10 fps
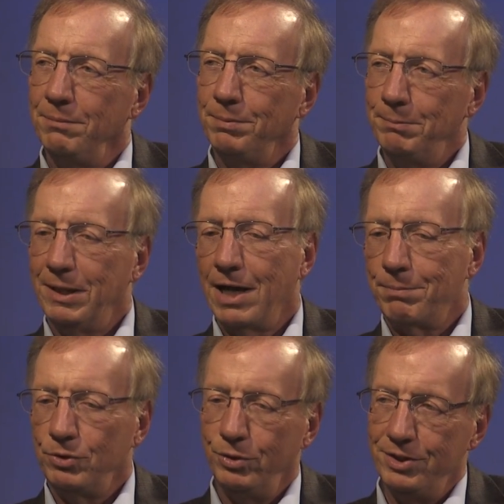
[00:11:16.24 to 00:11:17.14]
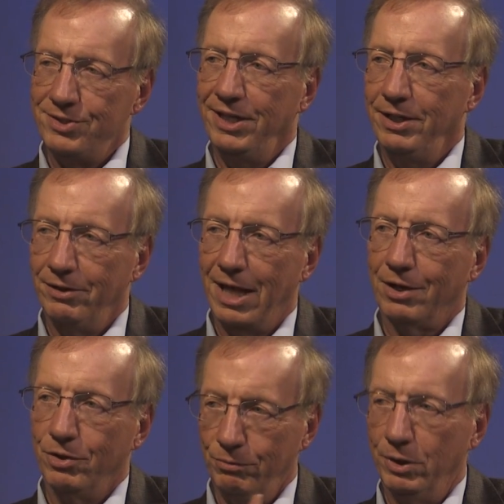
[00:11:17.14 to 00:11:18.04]
big opportunity sitting there that
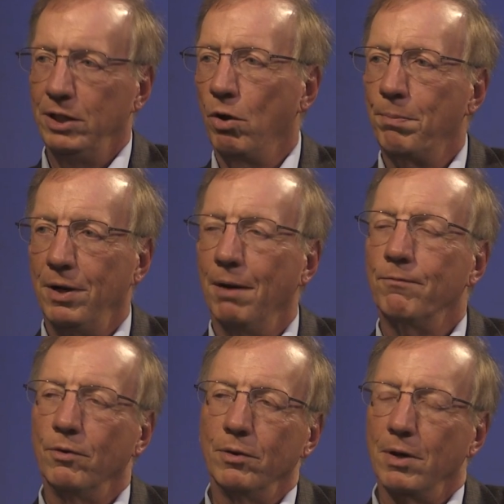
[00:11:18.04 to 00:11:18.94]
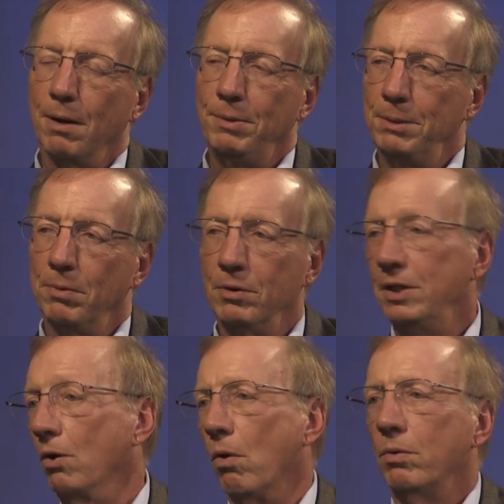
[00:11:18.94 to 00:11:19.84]
could really open up for people
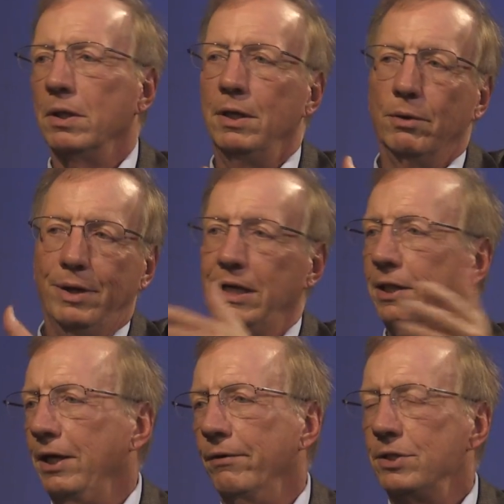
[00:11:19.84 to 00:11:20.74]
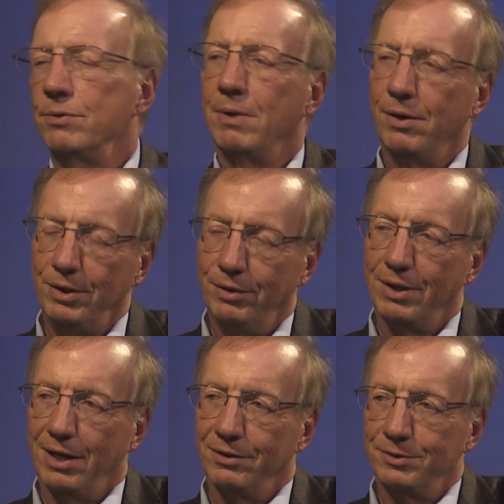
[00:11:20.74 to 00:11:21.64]
in Oakland or any of the areas around here
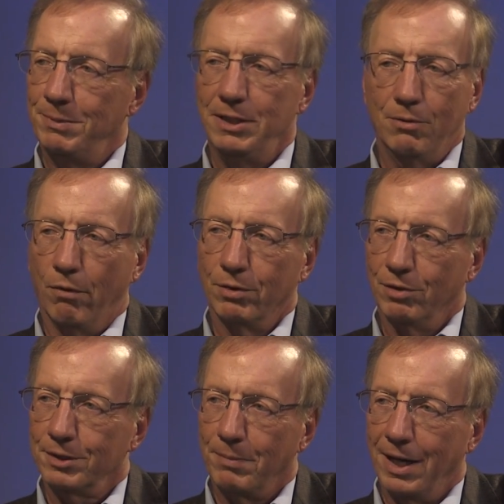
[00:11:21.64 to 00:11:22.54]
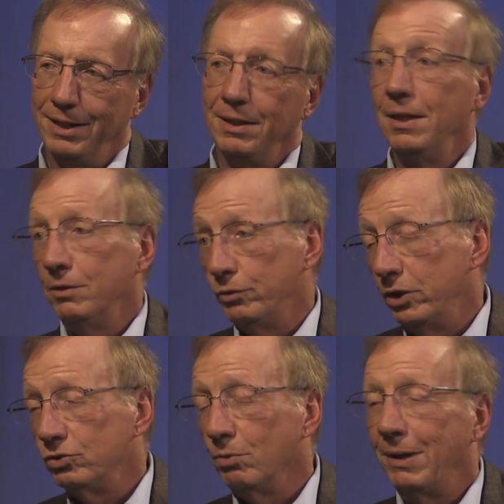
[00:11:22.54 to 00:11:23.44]
that is being overlooked by
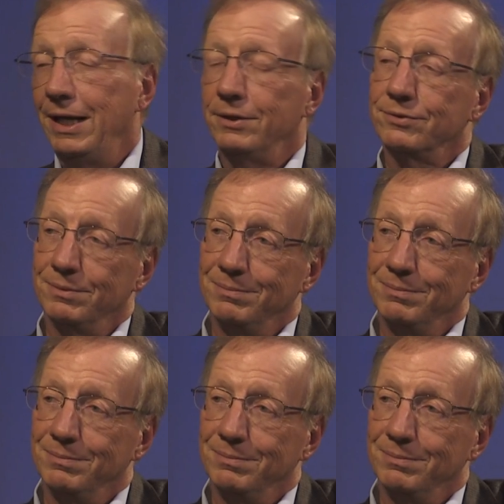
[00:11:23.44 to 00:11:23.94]
traditional banks?